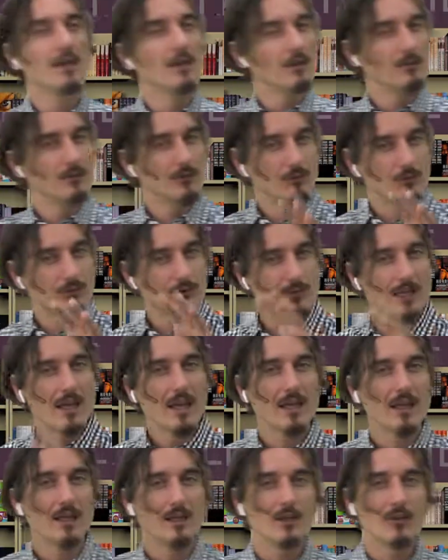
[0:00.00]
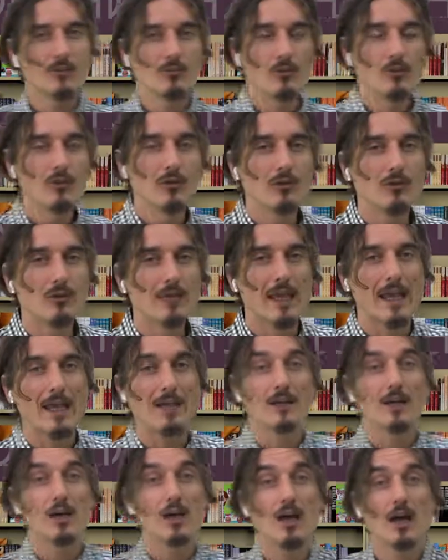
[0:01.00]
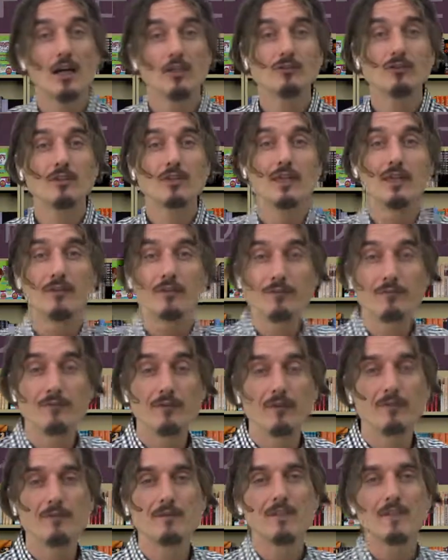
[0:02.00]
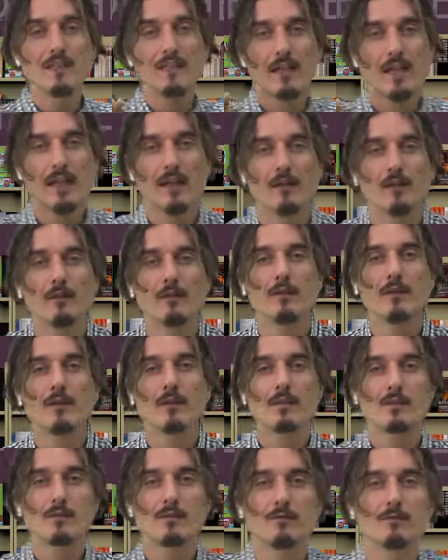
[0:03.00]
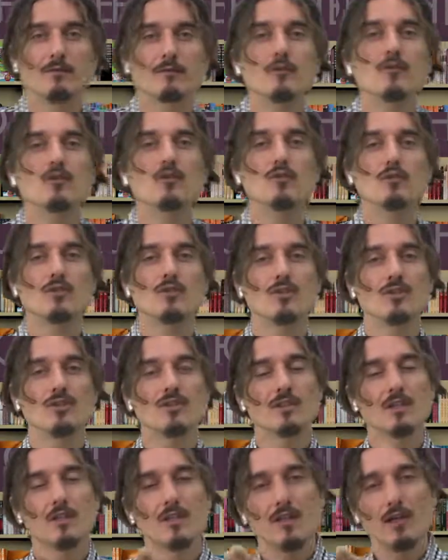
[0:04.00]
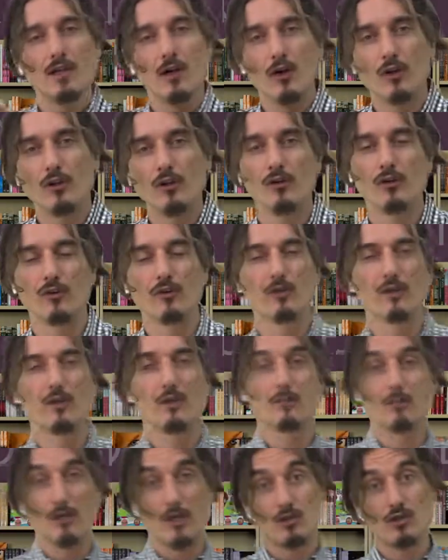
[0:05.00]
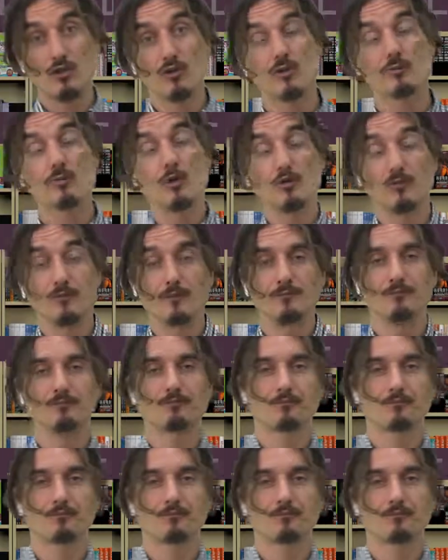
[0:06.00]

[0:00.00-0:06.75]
So today, we look at 150 healthiest foods on Earth by Jonny Bowden.